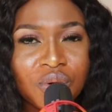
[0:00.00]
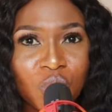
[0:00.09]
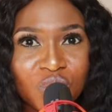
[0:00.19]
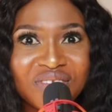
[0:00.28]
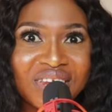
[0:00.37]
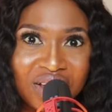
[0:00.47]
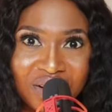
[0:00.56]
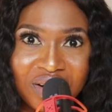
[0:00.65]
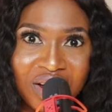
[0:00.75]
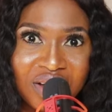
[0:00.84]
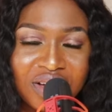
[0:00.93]
Was in
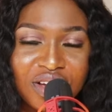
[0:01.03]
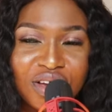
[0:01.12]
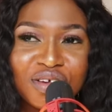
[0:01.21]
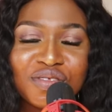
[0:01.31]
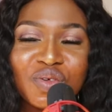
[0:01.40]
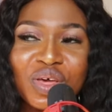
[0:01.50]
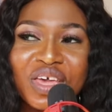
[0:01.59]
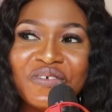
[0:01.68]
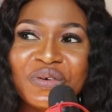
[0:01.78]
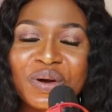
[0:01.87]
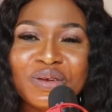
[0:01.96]
Accra. So
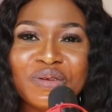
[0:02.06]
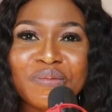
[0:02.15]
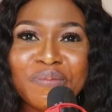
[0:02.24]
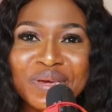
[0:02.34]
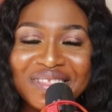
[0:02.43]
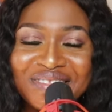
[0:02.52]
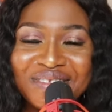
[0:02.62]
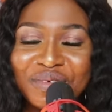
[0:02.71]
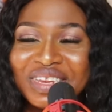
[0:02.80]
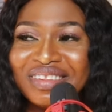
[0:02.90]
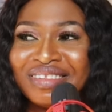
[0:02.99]
if you want to meet
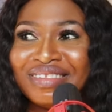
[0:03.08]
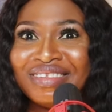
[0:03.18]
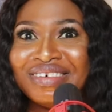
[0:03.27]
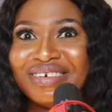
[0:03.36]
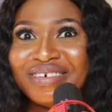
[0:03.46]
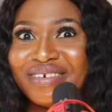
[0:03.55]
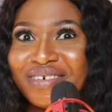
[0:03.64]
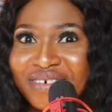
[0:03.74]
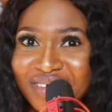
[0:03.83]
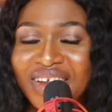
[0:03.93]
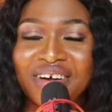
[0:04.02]
with
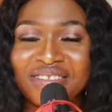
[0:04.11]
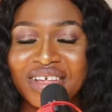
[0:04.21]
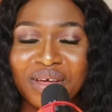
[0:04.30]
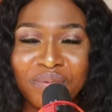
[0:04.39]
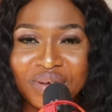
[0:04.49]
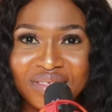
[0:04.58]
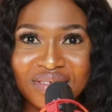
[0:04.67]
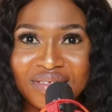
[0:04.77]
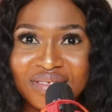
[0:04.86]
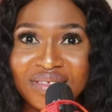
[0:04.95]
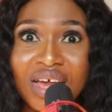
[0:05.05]
all our
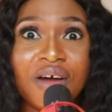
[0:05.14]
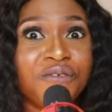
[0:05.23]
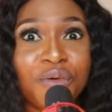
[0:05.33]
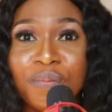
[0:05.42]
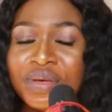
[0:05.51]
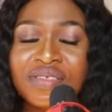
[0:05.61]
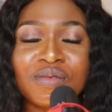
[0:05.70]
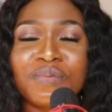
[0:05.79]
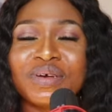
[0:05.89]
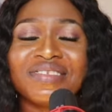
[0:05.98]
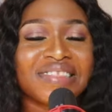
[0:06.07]
celebrities, the Afrobeat
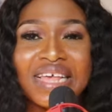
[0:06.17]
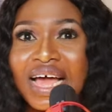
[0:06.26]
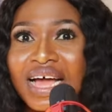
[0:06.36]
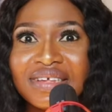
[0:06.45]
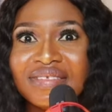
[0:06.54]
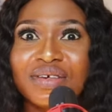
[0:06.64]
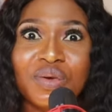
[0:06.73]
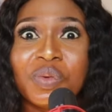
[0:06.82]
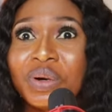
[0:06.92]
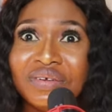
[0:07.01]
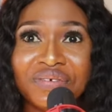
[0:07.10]
superstars, and
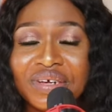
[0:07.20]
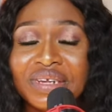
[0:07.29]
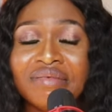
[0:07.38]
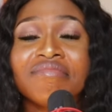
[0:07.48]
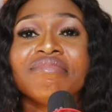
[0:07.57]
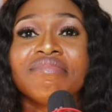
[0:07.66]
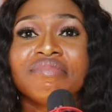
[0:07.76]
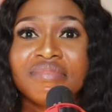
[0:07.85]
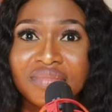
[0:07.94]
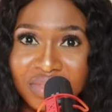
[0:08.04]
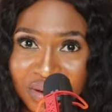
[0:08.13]
you're wondering,
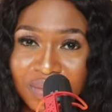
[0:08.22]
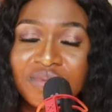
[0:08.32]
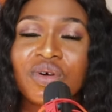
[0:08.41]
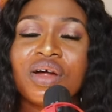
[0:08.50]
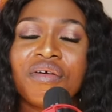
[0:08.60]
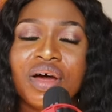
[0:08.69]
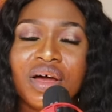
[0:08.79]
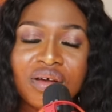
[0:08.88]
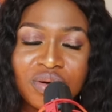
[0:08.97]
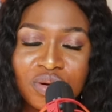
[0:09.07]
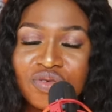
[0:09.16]
come to
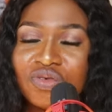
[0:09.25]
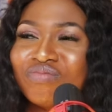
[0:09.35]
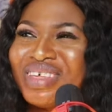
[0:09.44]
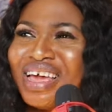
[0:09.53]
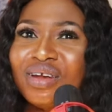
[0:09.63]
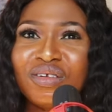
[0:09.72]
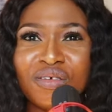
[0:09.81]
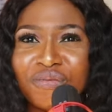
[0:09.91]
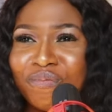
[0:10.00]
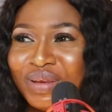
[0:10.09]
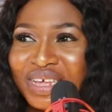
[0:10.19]
Accra. Go to, there are a lot
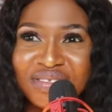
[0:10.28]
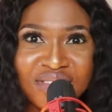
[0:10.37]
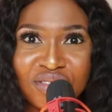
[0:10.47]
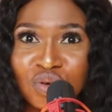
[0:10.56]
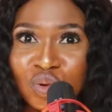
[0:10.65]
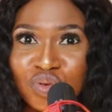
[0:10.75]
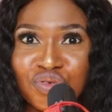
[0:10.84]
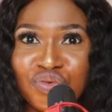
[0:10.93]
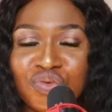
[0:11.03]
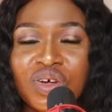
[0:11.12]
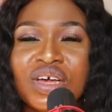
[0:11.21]
of places in
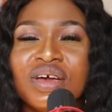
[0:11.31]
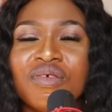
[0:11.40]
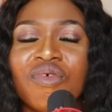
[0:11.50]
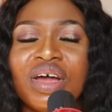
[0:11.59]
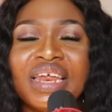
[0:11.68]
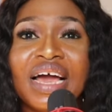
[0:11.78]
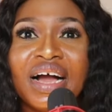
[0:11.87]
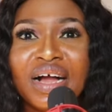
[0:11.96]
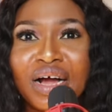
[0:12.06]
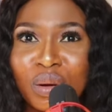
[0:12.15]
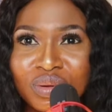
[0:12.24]
Osu where they
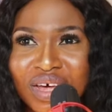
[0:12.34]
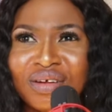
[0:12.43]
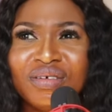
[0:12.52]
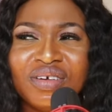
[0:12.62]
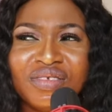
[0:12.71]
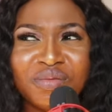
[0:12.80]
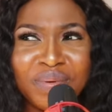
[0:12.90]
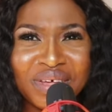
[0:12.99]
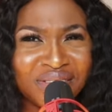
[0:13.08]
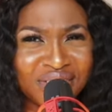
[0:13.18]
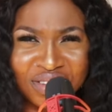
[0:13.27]
hang out. I don't know if these
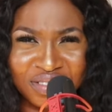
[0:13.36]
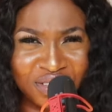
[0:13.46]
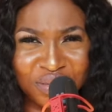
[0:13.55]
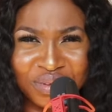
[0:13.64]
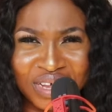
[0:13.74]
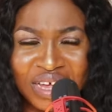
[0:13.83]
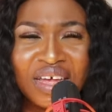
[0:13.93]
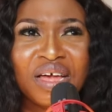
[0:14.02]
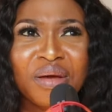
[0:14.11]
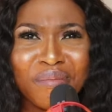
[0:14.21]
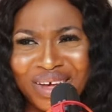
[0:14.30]
places are still there,
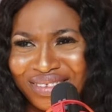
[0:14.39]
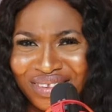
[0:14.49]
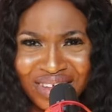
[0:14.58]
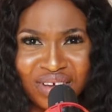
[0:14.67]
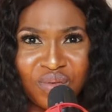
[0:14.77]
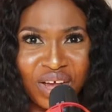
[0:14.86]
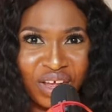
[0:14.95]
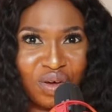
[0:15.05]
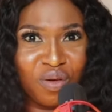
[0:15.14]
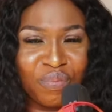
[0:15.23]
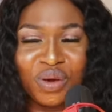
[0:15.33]
but think, why
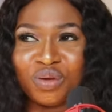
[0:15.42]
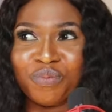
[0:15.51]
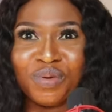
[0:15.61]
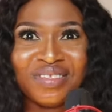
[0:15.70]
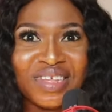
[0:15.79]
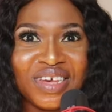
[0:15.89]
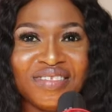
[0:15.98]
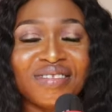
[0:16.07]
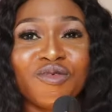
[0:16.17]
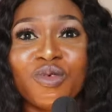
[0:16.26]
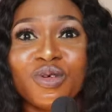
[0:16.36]
not? Because
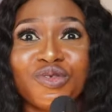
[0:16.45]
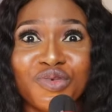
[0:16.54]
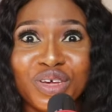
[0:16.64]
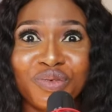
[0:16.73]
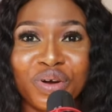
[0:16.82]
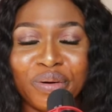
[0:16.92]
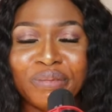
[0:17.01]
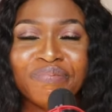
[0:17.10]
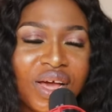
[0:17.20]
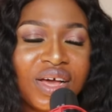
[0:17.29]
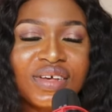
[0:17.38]
business was doing well.
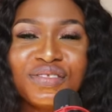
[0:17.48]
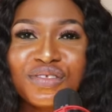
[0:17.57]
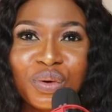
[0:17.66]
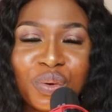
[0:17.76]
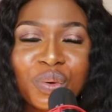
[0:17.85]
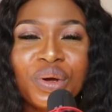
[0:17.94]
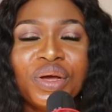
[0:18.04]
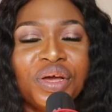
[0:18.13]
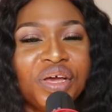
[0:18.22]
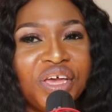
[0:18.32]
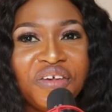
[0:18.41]
So
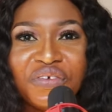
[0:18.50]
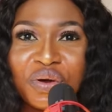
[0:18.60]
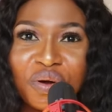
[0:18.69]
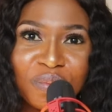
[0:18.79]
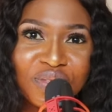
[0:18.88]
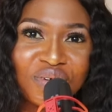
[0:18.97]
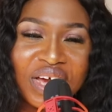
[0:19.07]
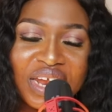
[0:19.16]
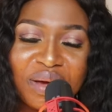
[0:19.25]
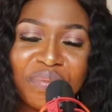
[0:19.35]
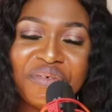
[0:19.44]
if you're coming to
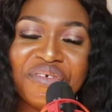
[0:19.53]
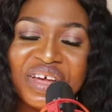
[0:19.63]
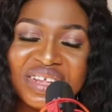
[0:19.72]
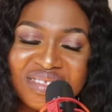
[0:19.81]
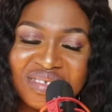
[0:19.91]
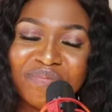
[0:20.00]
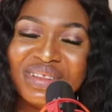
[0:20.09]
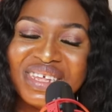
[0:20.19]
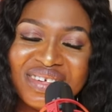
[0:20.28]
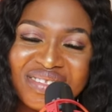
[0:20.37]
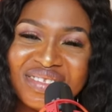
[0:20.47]
Ghana, be ready,
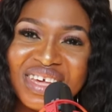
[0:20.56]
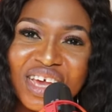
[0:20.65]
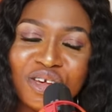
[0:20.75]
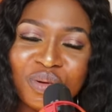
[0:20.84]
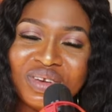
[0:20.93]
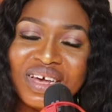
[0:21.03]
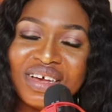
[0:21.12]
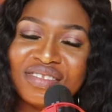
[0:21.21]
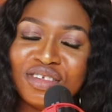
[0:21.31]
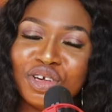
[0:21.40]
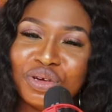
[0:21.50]
please. Get your
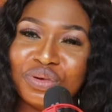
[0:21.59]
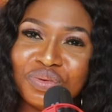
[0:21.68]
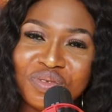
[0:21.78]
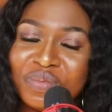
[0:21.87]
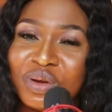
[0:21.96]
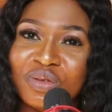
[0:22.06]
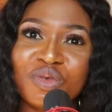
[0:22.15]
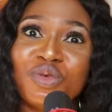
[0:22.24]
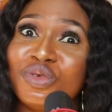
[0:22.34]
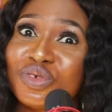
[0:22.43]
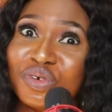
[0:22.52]
dancing shoes, because
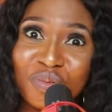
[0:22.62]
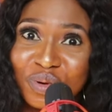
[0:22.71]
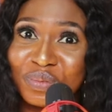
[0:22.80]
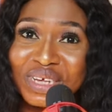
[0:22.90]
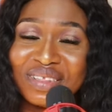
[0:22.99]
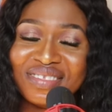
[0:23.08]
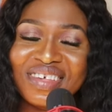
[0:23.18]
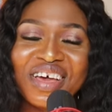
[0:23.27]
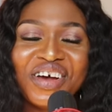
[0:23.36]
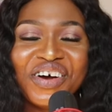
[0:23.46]
no dull moments.